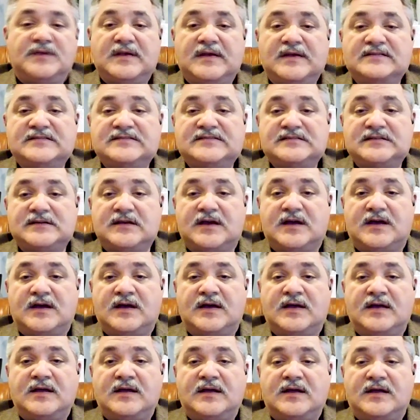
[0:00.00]

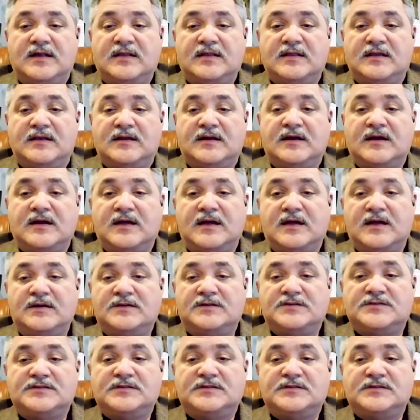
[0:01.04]
NCI at the NIH